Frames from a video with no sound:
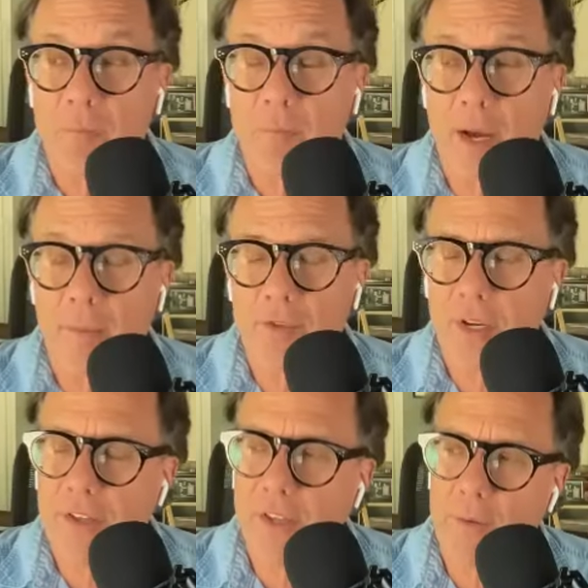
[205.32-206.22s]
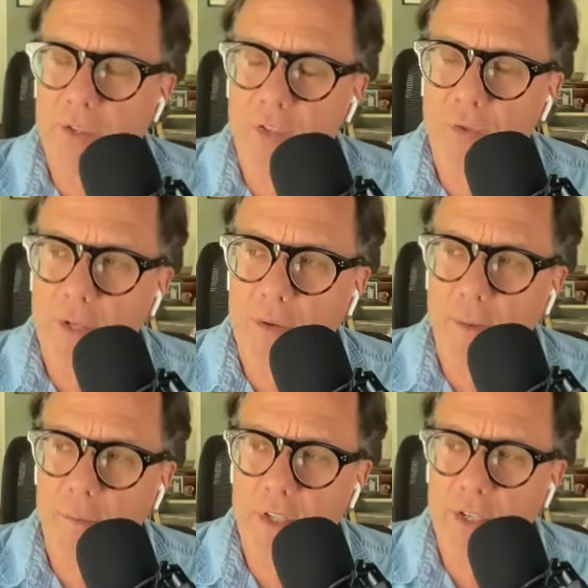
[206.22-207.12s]
trying to think, I was just reading,
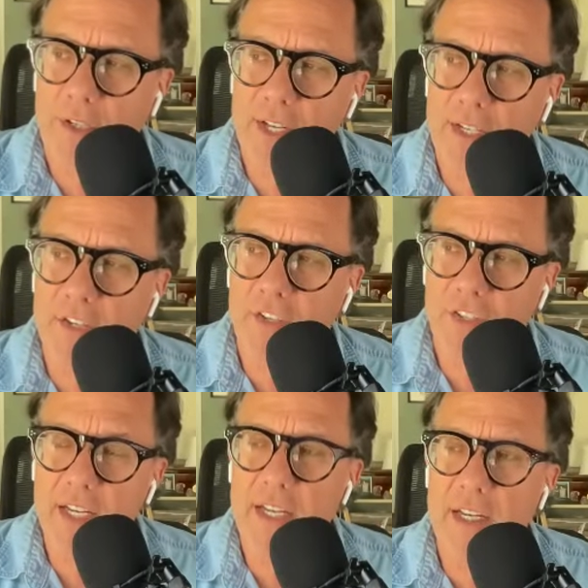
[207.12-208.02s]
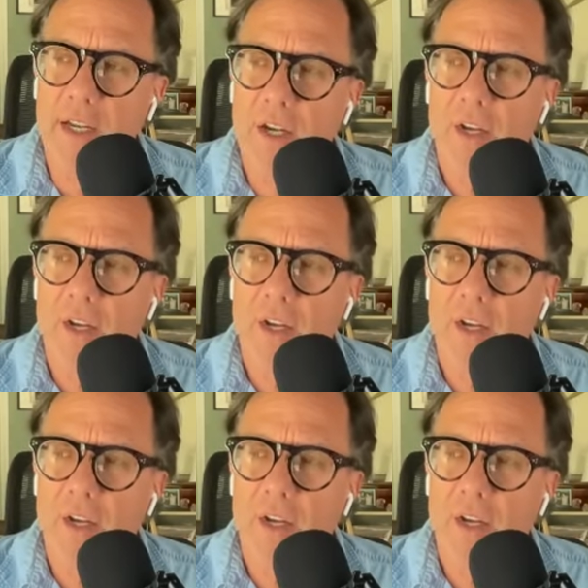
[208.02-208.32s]
was it in Tennessee,